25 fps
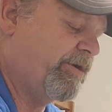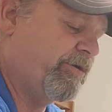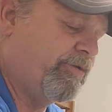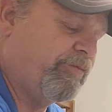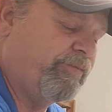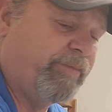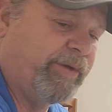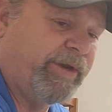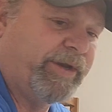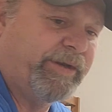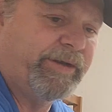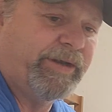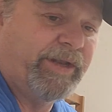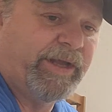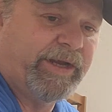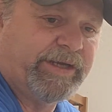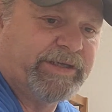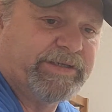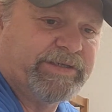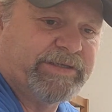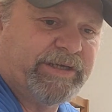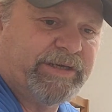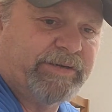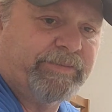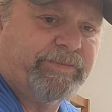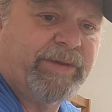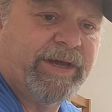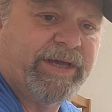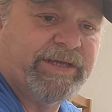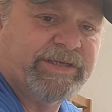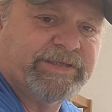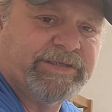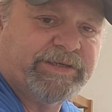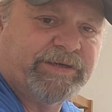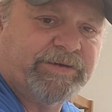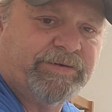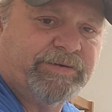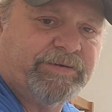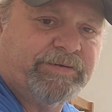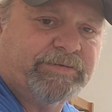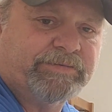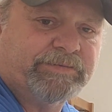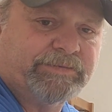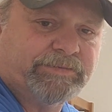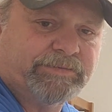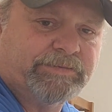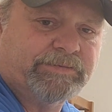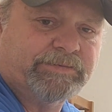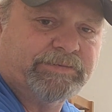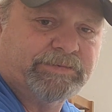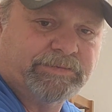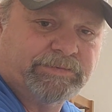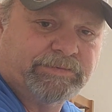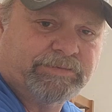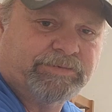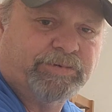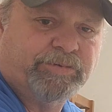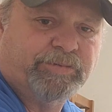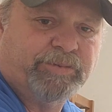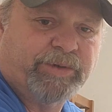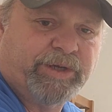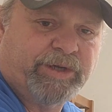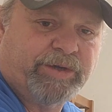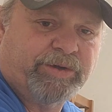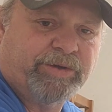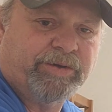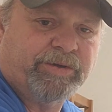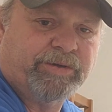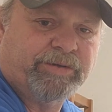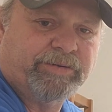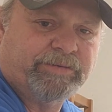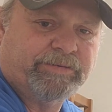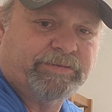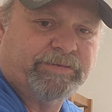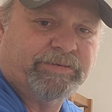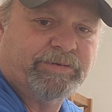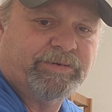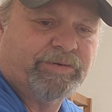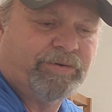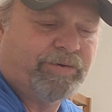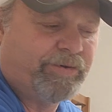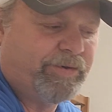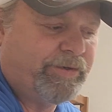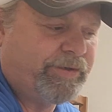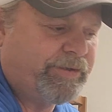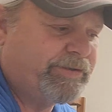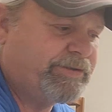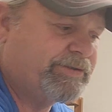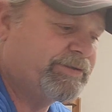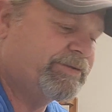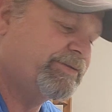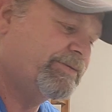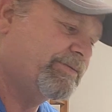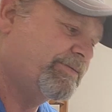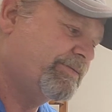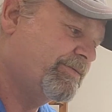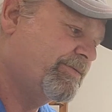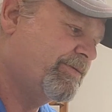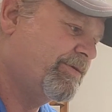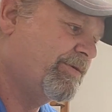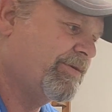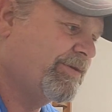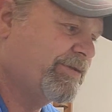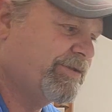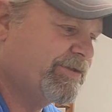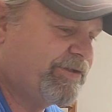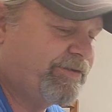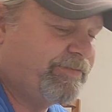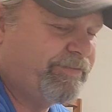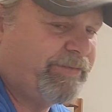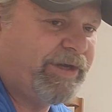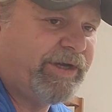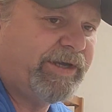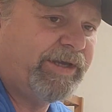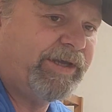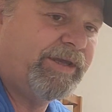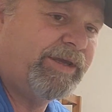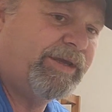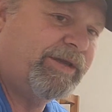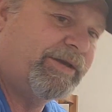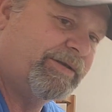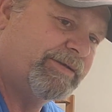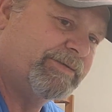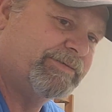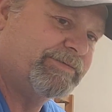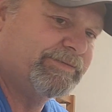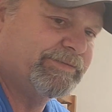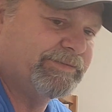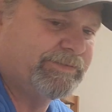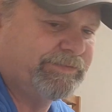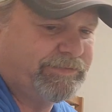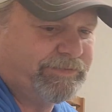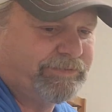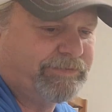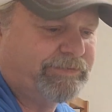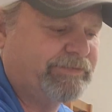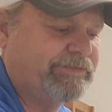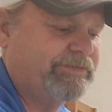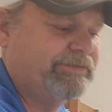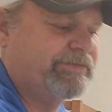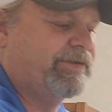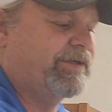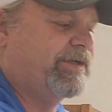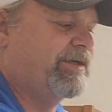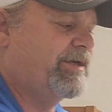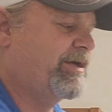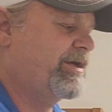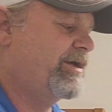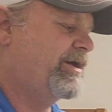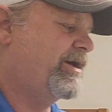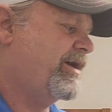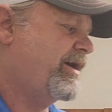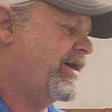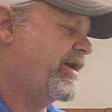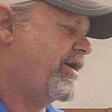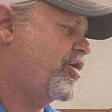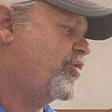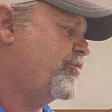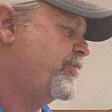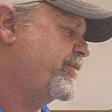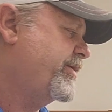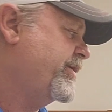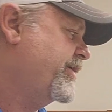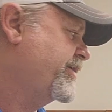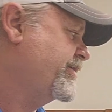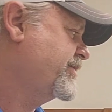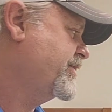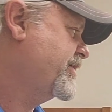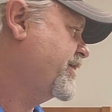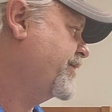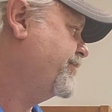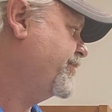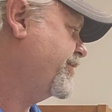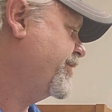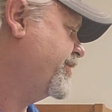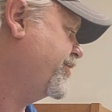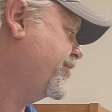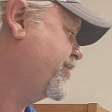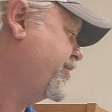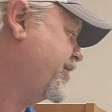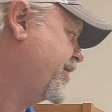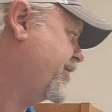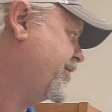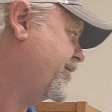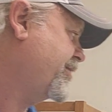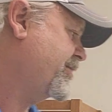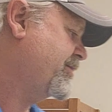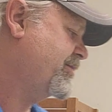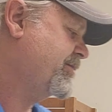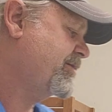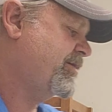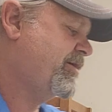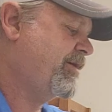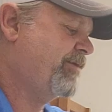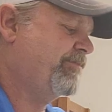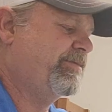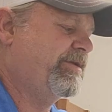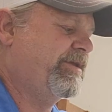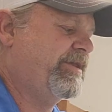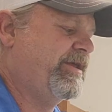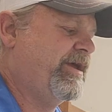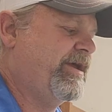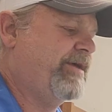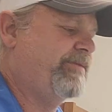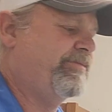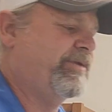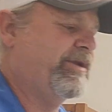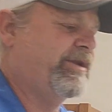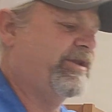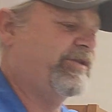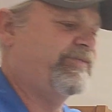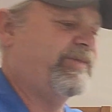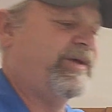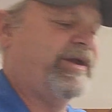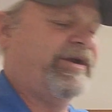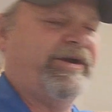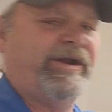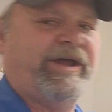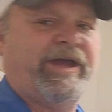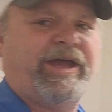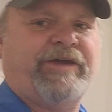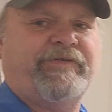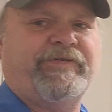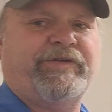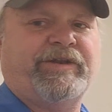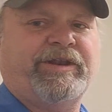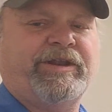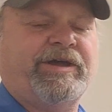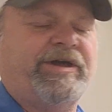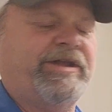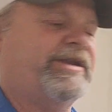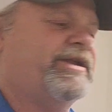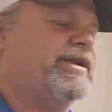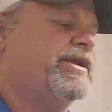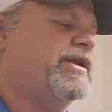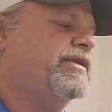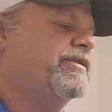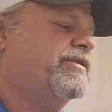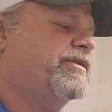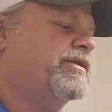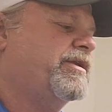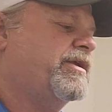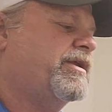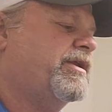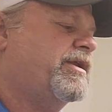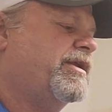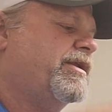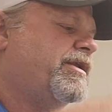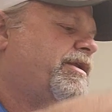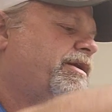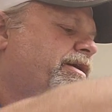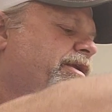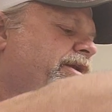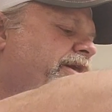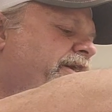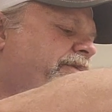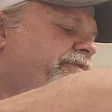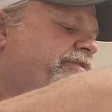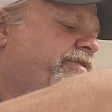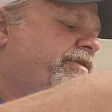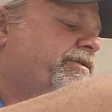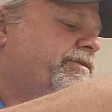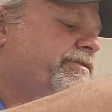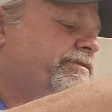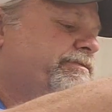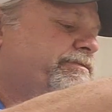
But like I said, bicycle would be good. Horse and buggy. I hope it doesn't come to that, but it's better to have it and not need it than need it and not have it.